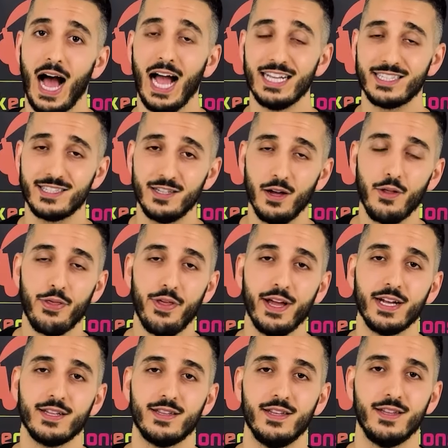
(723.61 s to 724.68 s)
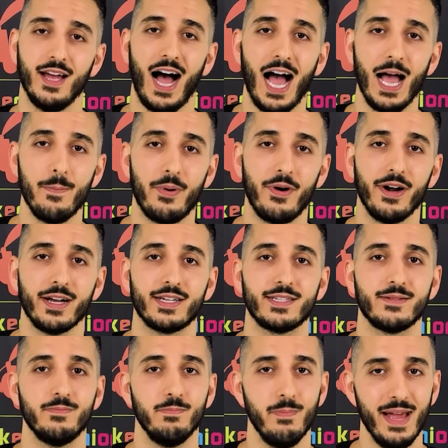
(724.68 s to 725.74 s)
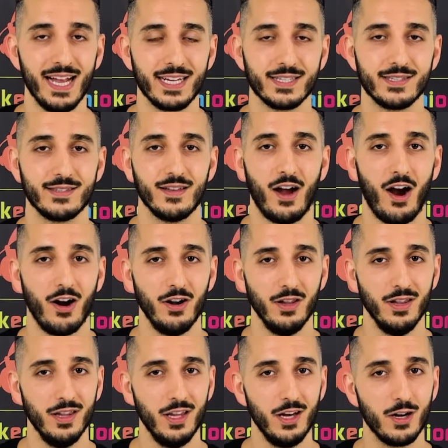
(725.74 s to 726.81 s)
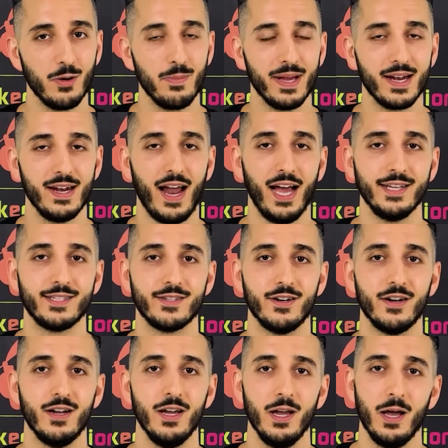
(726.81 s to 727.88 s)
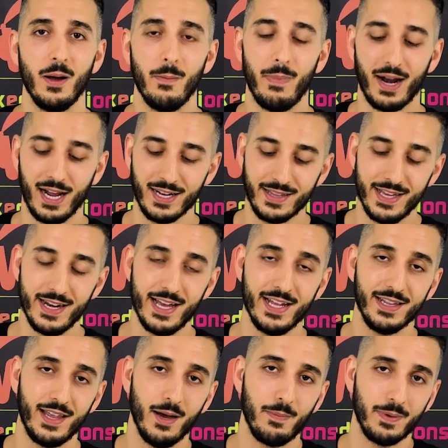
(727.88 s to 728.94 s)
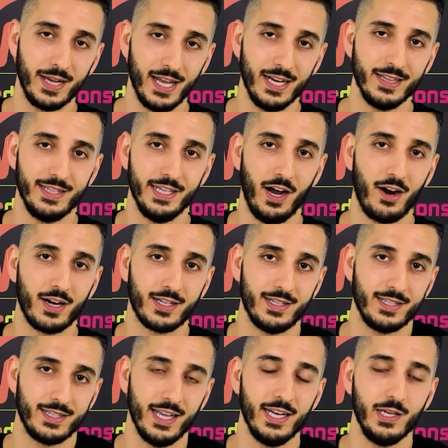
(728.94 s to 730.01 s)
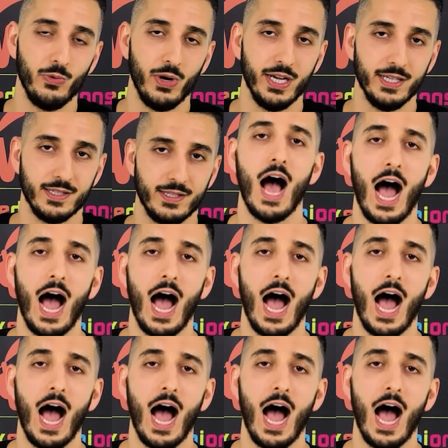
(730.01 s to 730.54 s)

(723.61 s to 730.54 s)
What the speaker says: I still think that the HyperX Mix are a little bit nicer, but I did end up getting the Arctis anyways.